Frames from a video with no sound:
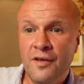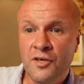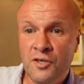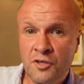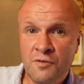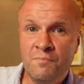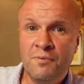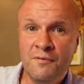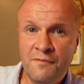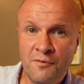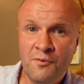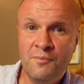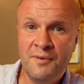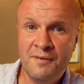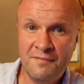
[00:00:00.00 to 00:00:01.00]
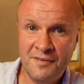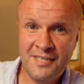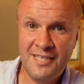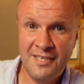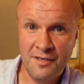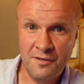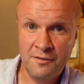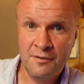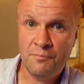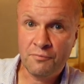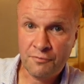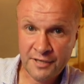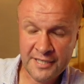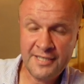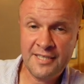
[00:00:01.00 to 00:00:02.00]
A good performing video
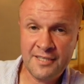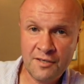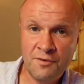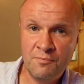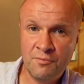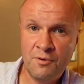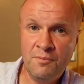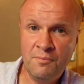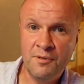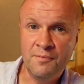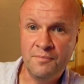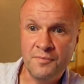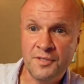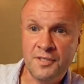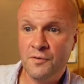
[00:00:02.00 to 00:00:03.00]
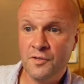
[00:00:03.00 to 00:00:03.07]
brings its own problems.